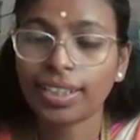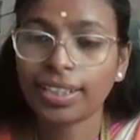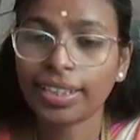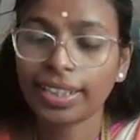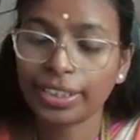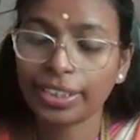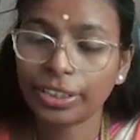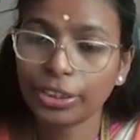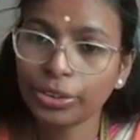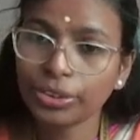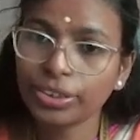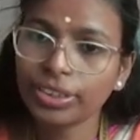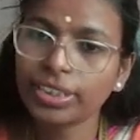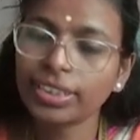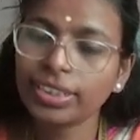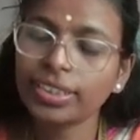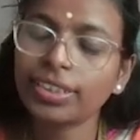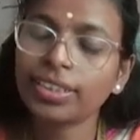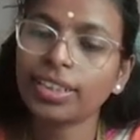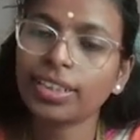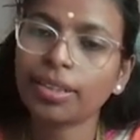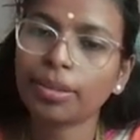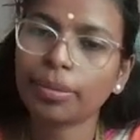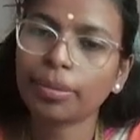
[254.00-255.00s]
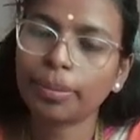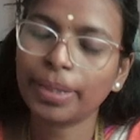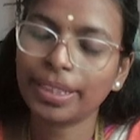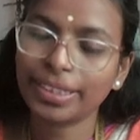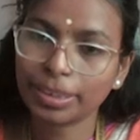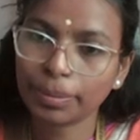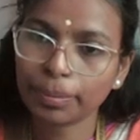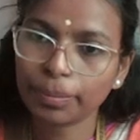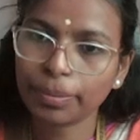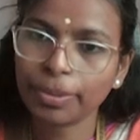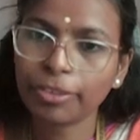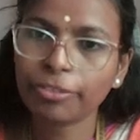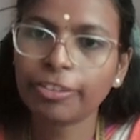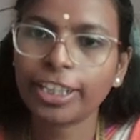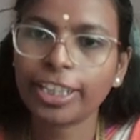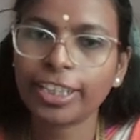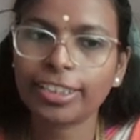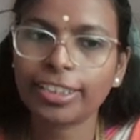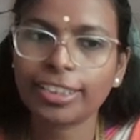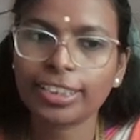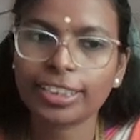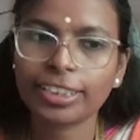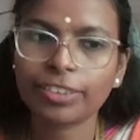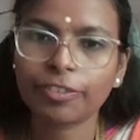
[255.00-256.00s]
Reduce it by
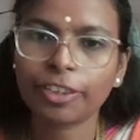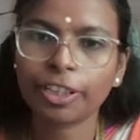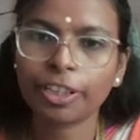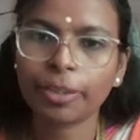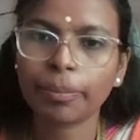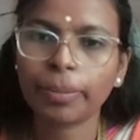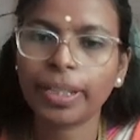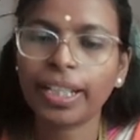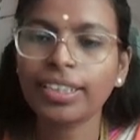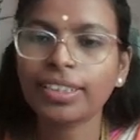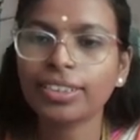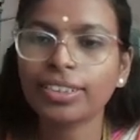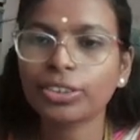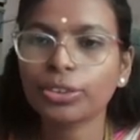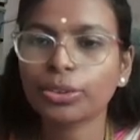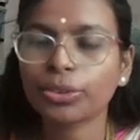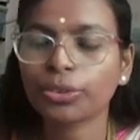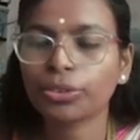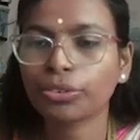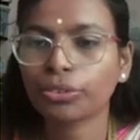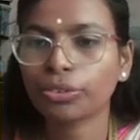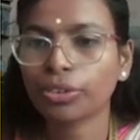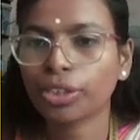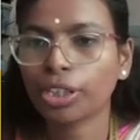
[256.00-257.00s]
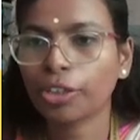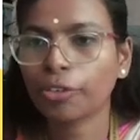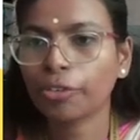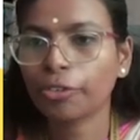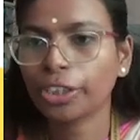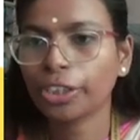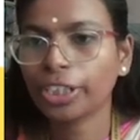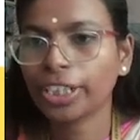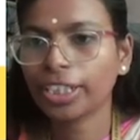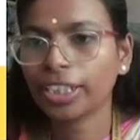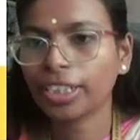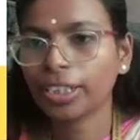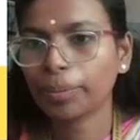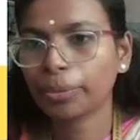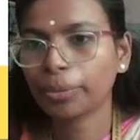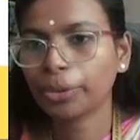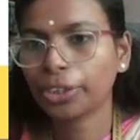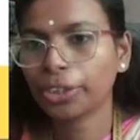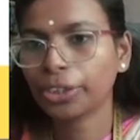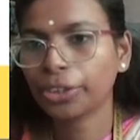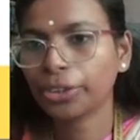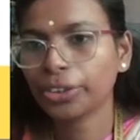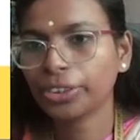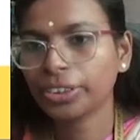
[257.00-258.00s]
simplifying this feedback. So how we can
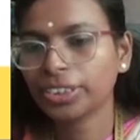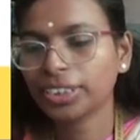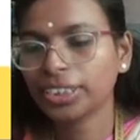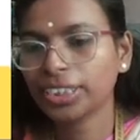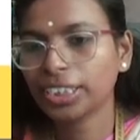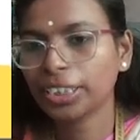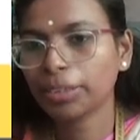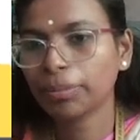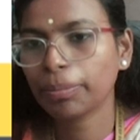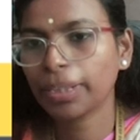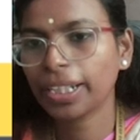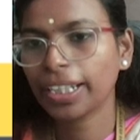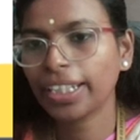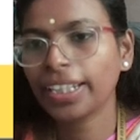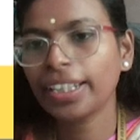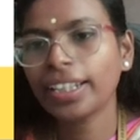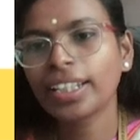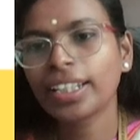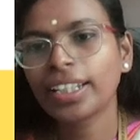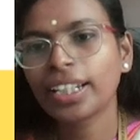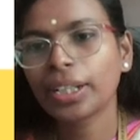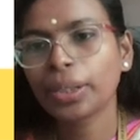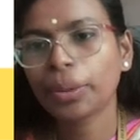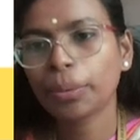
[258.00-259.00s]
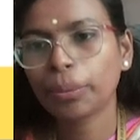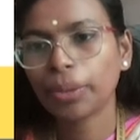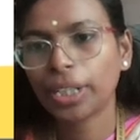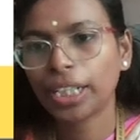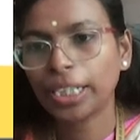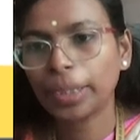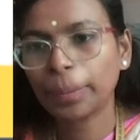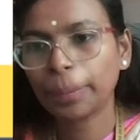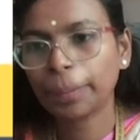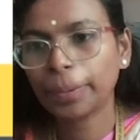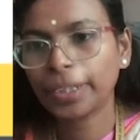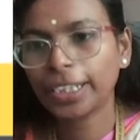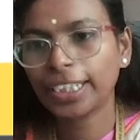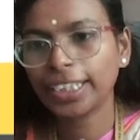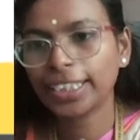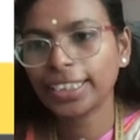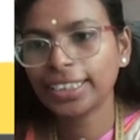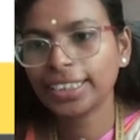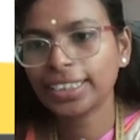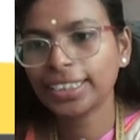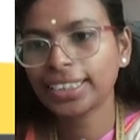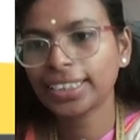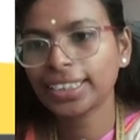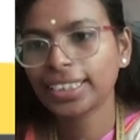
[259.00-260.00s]
reduce G by 1
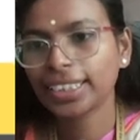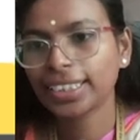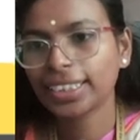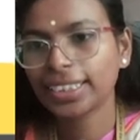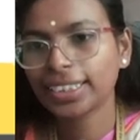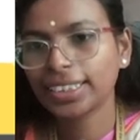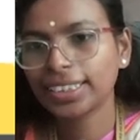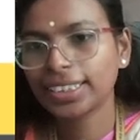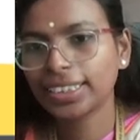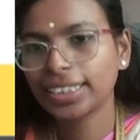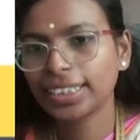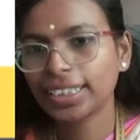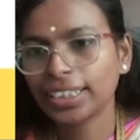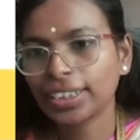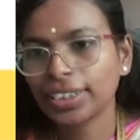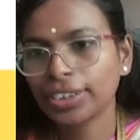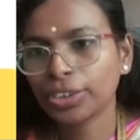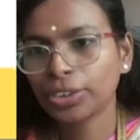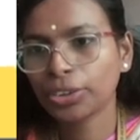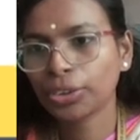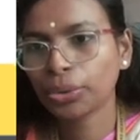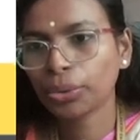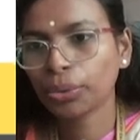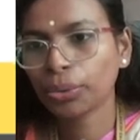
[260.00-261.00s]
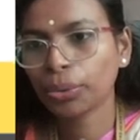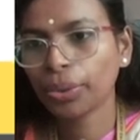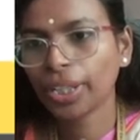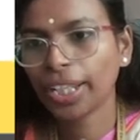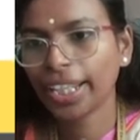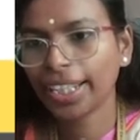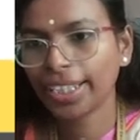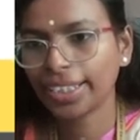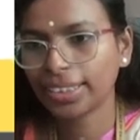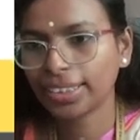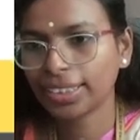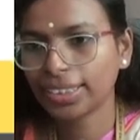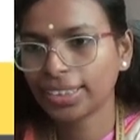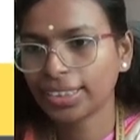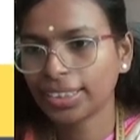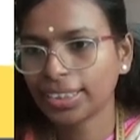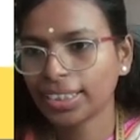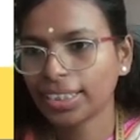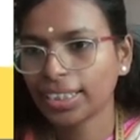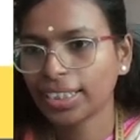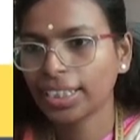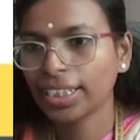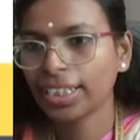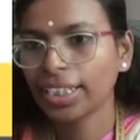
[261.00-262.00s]
plus G into H.